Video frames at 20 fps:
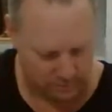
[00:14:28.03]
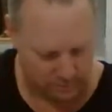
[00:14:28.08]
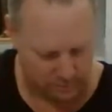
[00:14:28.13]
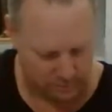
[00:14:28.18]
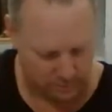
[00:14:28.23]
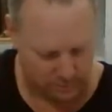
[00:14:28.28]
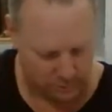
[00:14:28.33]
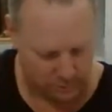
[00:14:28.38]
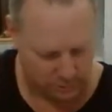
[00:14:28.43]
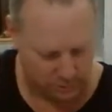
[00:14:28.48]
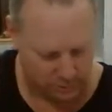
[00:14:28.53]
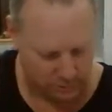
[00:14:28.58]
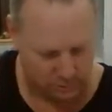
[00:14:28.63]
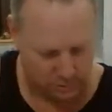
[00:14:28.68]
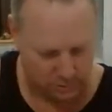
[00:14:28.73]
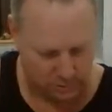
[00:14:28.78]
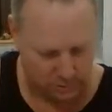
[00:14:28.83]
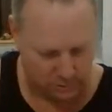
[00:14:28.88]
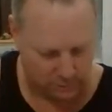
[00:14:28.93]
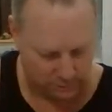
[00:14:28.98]
What am I
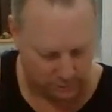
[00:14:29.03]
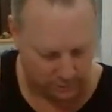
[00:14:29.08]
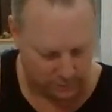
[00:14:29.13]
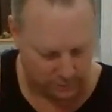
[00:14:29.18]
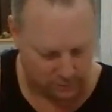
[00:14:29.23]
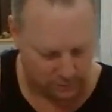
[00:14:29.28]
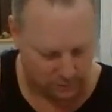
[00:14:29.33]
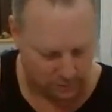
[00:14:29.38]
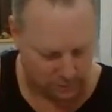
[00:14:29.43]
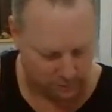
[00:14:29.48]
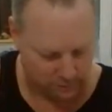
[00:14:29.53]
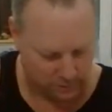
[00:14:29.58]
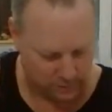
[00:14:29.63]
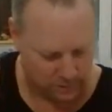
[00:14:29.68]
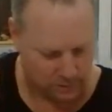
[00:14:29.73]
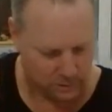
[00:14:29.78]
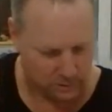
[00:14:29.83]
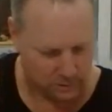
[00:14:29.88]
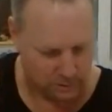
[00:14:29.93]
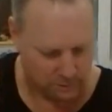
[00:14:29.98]
doing here? I feel like I've
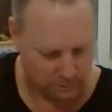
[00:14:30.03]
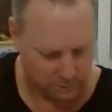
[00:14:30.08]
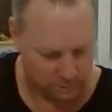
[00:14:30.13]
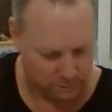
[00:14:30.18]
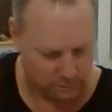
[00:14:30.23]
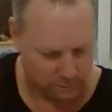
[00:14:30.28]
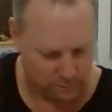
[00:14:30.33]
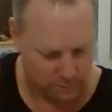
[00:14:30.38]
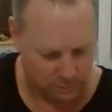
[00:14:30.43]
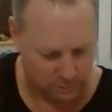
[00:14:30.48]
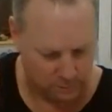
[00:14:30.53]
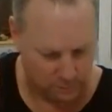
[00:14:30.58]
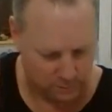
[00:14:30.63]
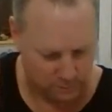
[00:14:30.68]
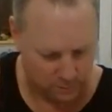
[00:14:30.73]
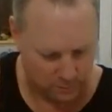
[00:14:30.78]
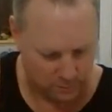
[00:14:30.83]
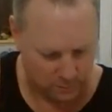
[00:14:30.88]
done something wrong.